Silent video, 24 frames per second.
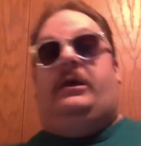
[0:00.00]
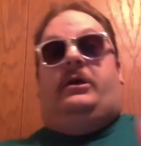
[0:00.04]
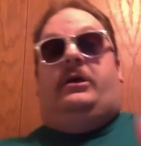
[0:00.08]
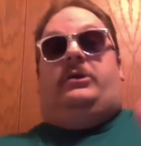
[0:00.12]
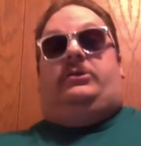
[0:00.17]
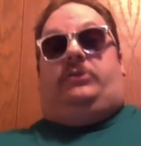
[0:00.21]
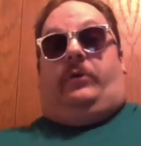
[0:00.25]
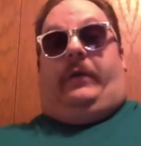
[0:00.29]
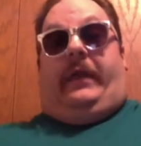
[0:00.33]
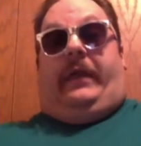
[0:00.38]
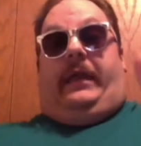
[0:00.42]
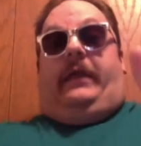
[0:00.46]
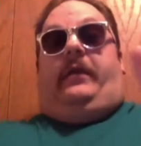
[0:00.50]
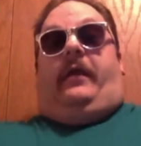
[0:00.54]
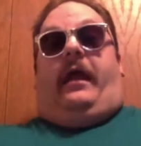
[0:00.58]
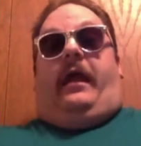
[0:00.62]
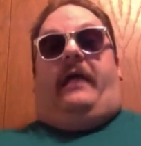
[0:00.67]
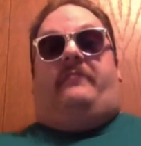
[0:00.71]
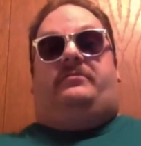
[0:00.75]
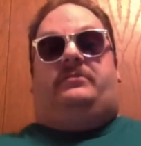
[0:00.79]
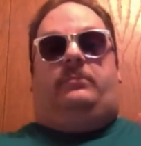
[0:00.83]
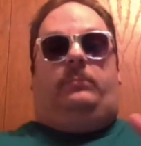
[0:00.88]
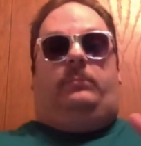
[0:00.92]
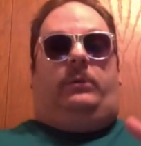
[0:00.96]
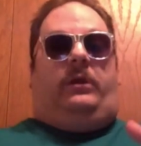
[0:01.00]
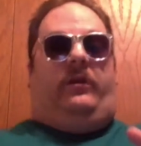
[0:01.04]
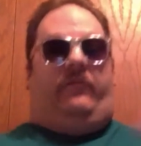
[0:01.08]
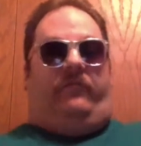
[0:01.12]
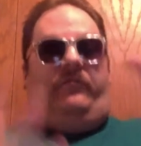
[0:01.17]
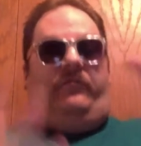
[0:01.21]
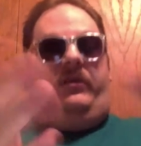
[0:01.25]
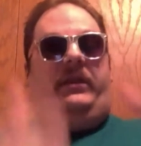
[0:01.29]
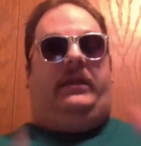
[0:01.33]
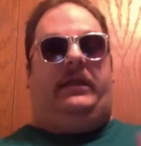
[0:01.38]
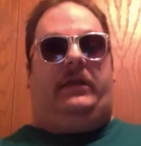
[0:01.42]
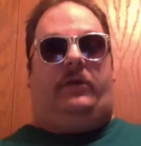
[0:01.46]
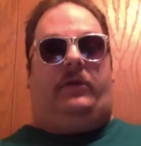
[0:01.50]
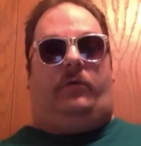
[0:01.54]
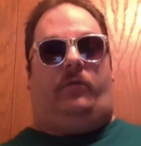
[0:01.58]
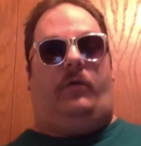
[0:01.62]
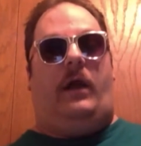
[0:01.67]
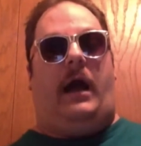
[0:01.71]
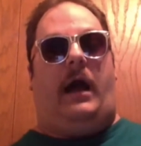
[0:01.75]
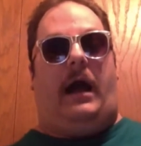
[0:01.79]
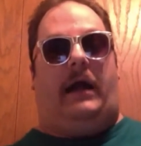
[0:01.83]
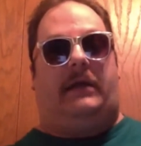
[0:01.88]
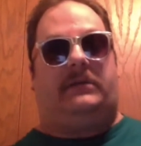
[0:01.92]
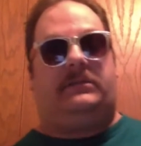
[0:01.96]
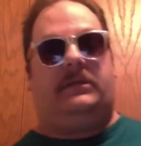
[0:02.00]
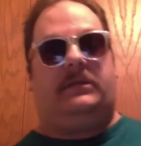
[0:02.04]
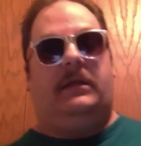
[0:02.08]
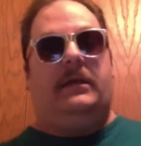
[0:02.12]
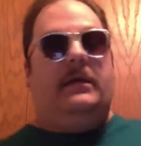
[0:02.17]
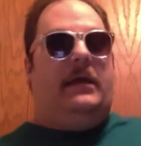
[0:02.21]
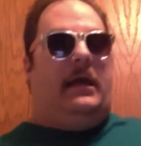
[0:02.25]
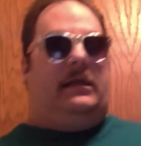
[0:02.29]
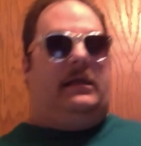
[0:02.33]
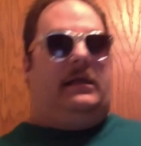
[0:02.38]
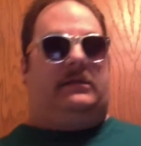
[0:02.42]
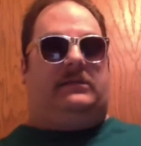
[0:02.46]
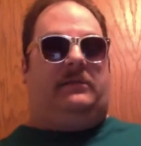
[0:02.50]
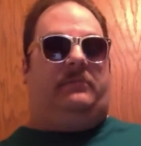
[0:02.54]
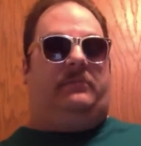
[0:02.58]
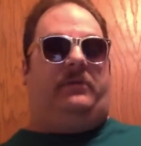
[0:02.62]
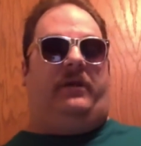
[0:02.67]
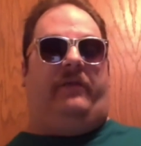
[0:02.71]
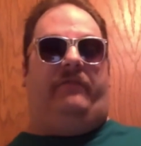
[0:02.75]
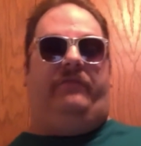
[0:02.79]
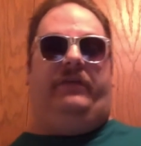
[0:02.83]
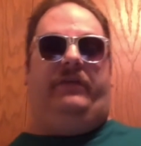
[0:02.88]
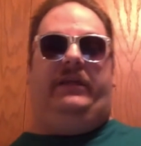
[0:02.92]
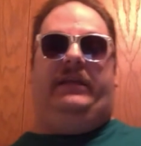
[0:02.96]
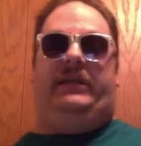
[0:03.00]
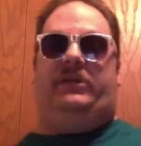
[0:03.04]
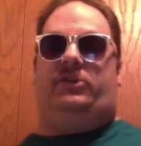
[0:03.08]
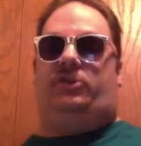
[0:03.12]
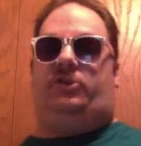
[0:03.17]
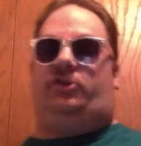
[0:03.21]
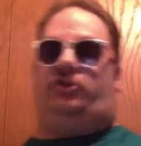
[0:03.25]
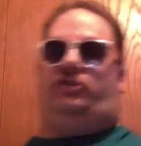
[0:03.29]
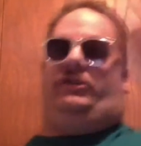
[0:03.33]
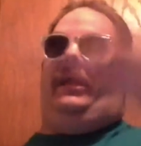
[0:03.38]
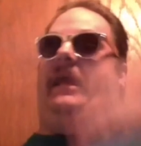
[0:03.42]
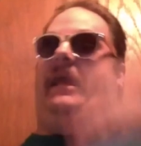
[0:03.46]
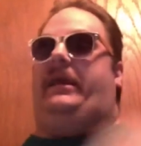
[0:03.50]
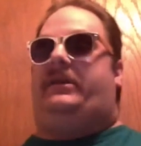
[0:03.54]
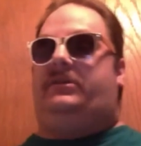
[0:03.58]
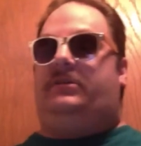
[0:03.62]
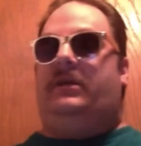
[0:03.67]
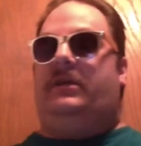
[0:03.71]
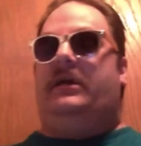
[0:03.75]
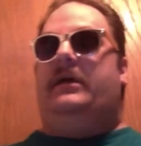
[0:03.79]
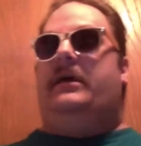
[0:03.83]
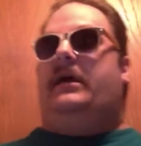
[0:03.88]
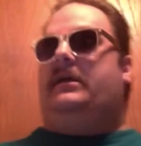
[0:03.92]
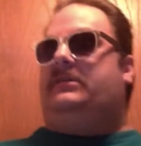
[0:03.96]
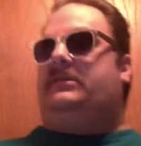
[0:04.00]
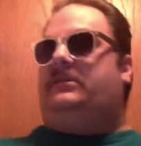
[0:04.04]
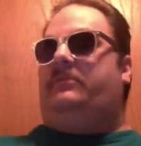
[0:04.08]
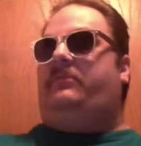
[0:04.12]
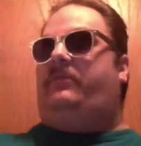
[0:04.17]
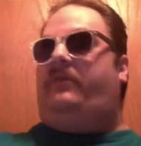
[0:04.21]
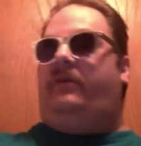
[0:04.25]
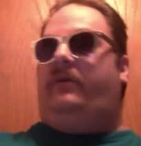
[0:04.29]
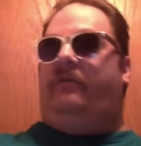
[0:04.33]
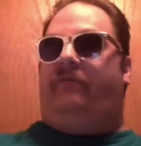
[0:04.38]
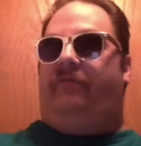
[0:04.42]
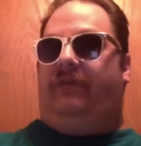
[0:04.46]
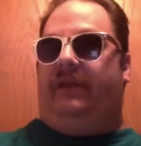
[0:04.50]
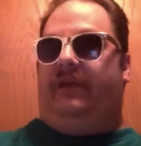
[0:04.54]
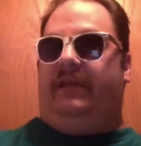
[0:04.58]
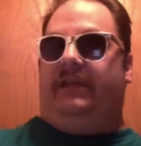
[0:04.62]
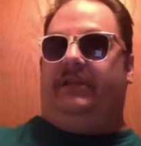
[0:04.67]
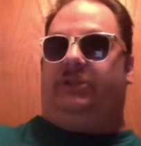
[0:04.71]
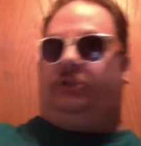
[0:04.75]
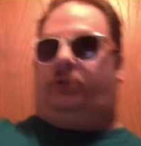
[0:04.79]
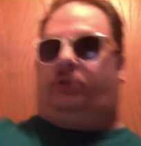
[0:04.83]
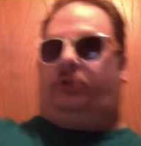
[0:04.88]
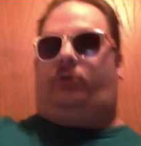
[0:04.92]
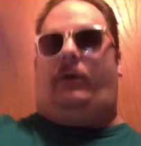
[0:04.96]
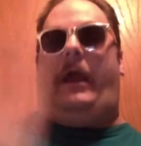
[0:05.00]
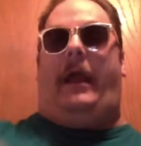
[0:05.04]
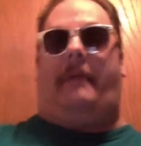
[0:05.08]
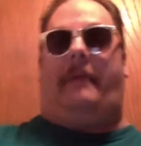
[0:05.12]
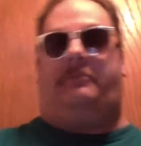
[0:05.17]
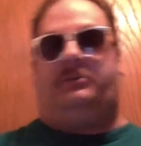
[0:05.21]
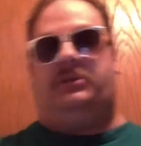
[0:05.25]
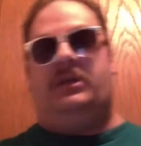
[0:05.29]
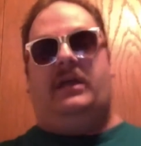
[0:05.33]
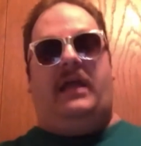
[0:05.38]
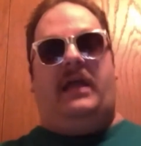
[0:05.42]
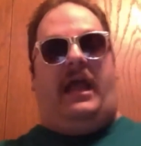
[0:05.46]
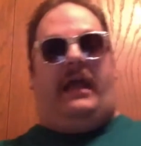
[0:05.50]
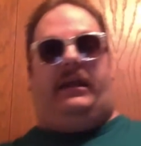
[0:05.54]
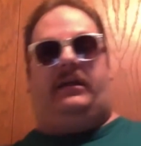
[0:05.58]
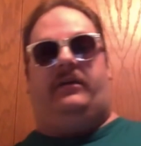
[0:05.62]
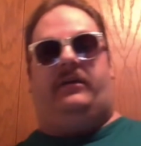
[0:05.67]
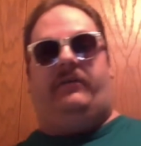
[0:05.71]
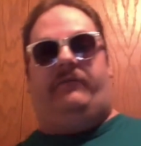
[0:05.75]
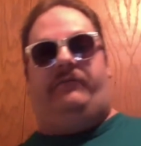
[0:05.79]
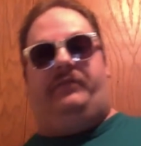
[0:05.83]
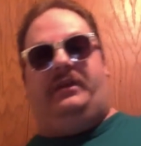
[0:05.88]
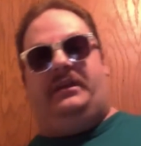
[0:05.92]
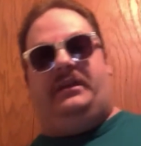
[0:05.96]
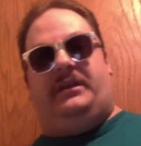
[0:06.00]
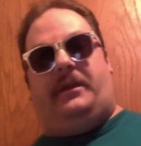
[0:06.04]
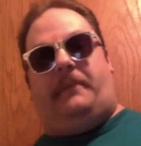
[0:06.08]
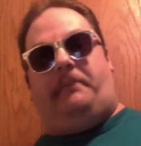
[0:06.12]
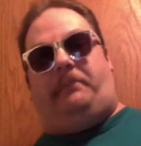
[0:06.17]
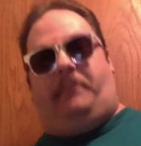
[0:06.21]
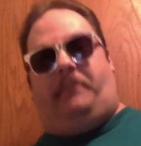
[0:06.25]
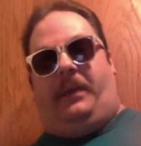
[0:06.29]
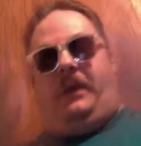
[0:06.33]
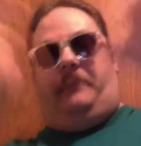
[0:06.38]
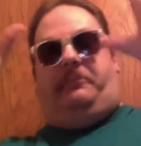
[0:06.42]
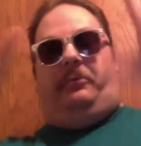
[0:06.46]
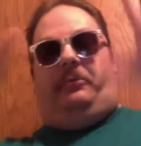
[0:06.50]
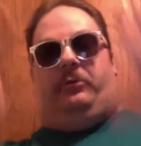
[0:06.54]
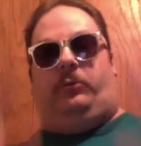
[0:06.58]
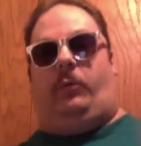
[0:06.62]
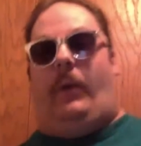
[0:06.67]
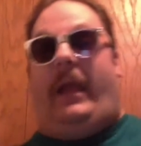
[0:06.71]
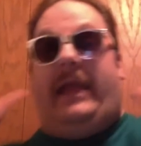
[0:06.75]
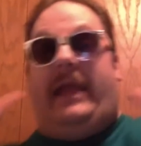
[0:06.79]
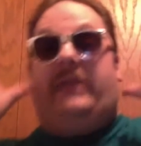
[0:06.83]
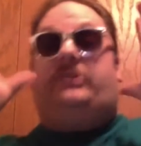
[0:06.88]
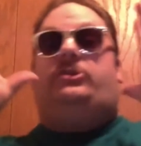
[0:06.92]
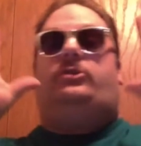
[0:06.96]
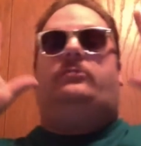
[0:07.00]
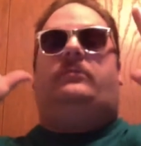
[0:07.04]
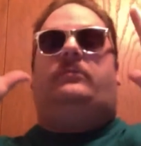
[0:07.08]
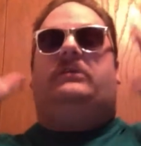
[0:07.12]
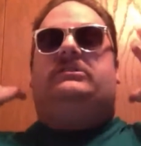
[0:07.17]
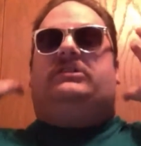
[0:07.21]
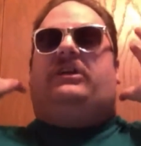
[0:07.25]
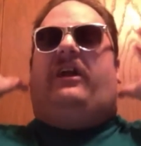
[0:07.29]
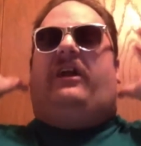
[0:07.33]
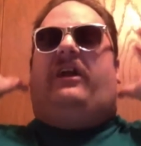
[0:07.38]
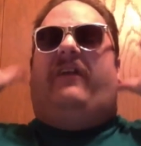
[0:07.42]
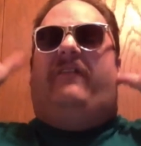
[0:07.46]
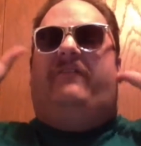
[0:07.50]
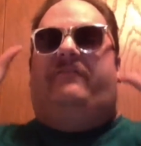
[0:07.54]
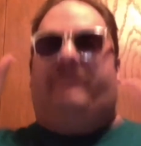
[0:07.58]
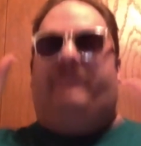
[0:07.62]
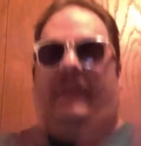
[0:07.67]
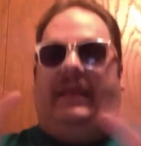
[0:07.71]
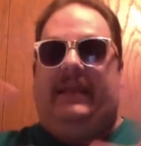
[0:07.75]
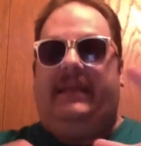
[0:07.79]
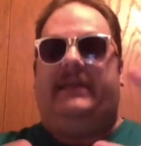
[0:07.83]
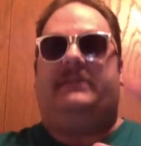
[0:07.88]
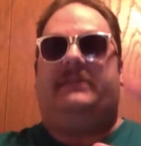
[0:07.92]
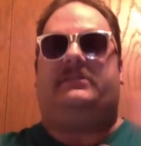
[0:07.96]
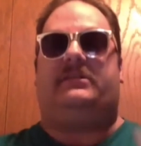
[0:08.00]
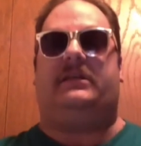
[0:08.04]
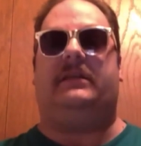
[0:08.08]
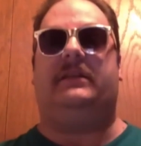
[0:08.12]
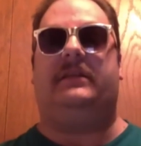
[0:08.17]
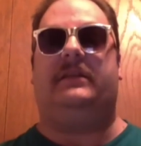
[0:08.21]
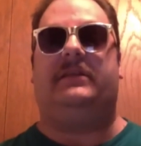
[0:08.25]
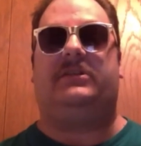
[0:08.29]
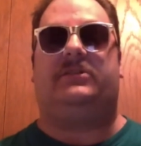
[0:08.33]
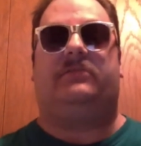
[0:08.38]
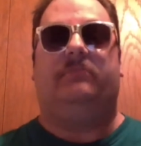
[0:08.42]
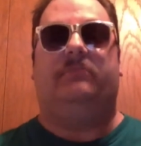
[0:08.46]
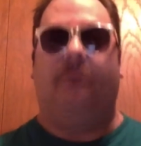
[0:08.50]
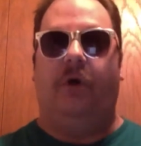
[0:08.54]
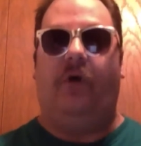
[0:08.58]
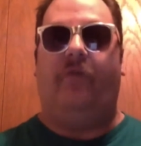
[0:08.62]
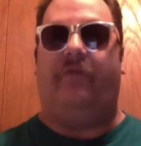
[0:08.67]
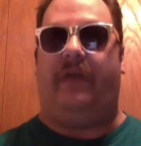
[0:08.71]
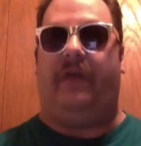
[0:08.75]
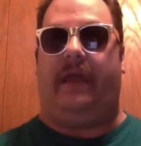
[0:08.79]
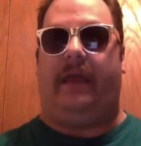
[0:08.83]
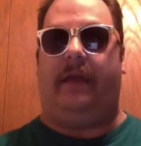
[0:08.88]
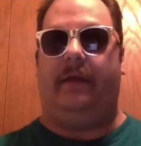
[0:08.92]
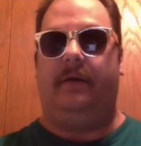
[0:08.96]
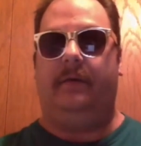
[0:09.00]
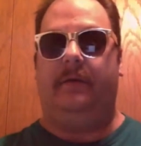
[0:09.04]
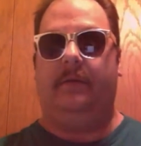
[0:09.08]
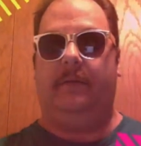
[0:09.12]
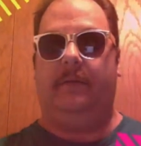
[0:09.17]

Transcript: So here, have some convenient rocks and some convenient sticks and some convenient traps and convenient people. Way too much convenience in this movie.